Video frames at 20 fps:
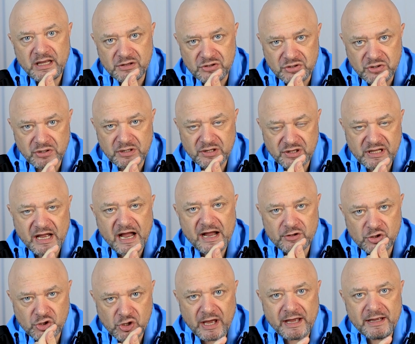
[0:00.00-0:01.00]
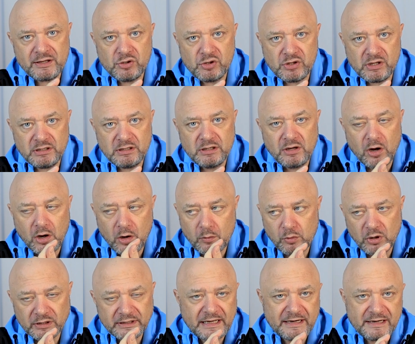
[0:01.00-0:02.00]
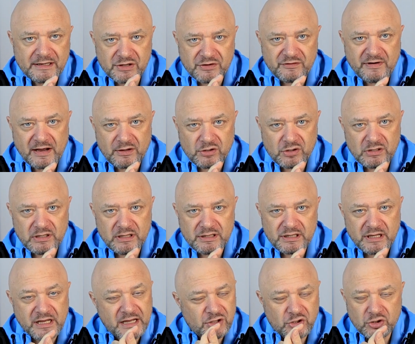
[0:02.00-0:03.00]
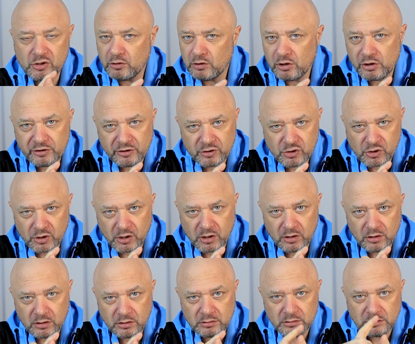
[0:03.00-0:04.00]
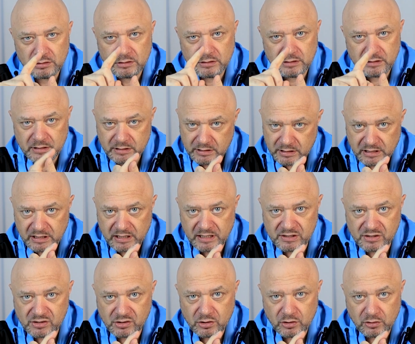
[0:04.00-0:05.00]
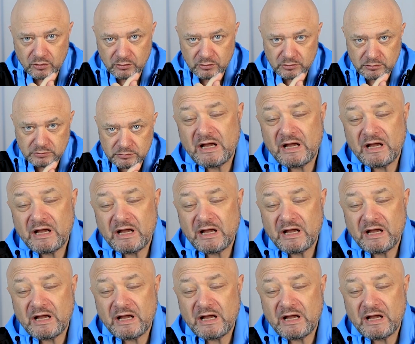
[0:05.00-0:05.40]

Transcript: is going to start changing on what that interaction is. It's no longer a chore, it's a goal.